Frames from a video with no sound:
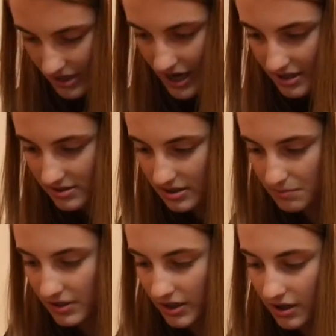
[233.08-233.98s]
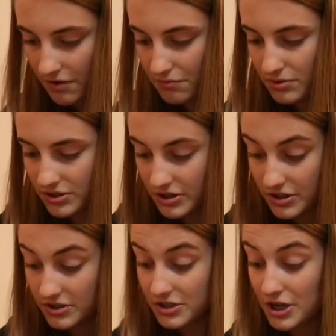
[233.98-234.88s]
That seems like enough. We're just gonna
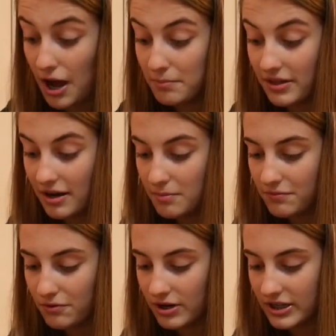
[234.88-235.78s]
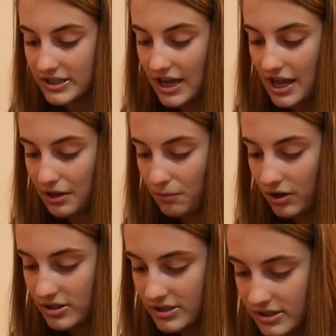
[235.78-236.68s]
stop there before it gets any
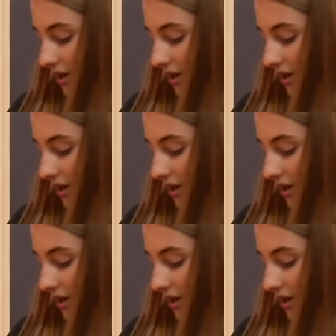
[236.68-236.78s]
worse.